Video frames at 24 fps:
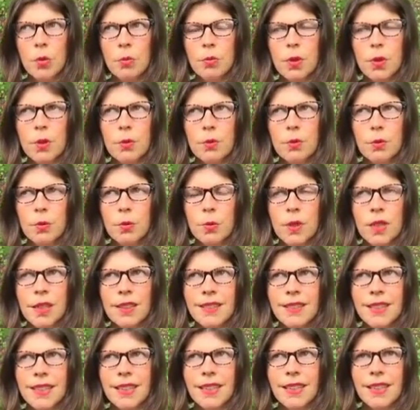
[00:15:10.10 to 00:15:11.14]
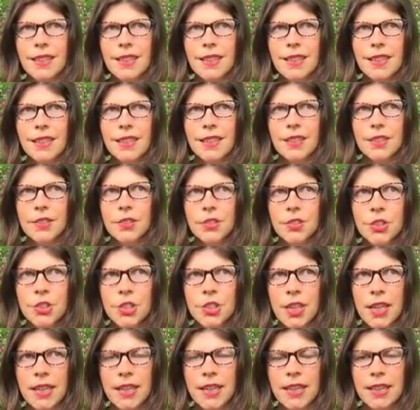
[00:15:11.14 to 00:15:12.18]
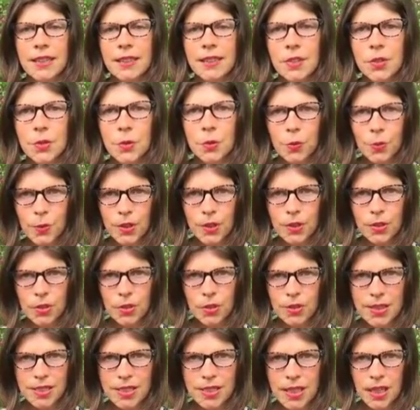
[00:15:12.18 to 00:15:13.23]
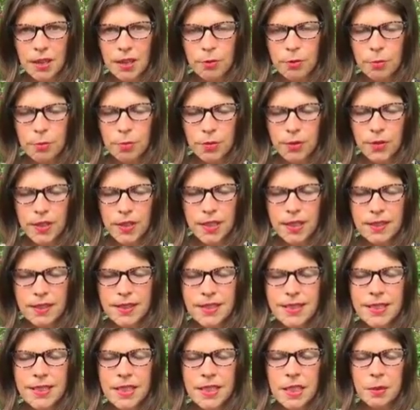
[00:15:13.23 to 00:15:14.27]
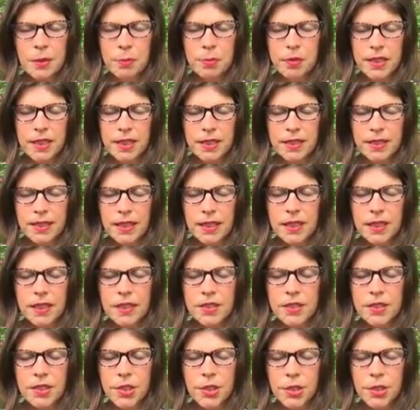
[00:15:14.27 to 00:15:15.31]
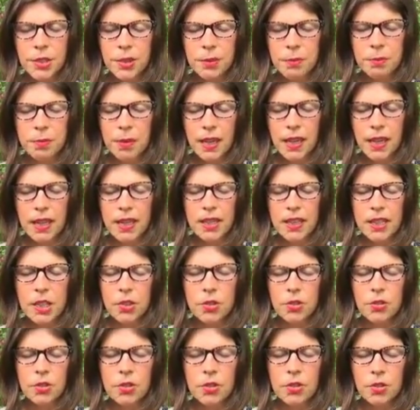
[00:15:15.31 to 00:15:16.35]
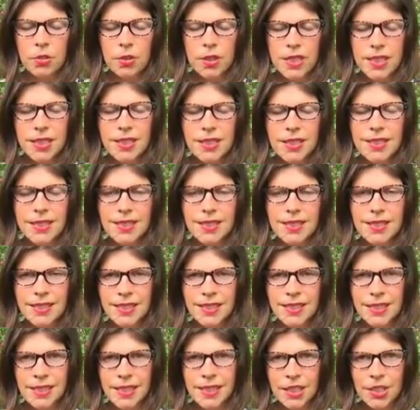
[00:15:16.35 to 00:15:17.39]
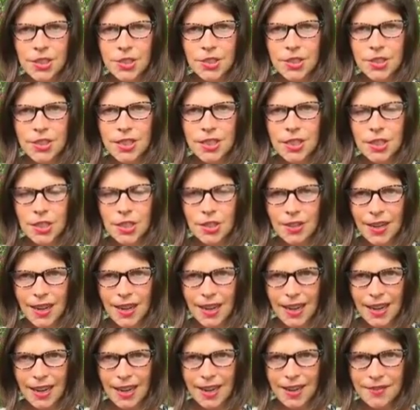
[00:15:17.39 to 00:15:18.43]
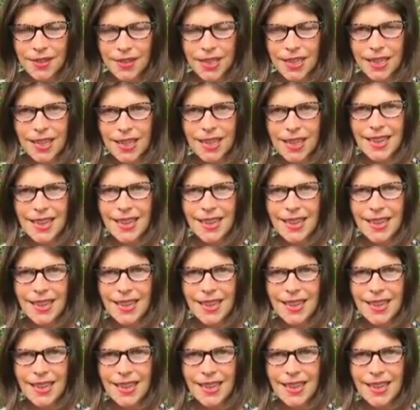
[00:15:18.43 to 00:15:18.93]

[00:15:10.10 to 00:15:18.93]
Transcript: But really check in with yourself. Breathe deeply, get into your body, notice the sensations that you're having.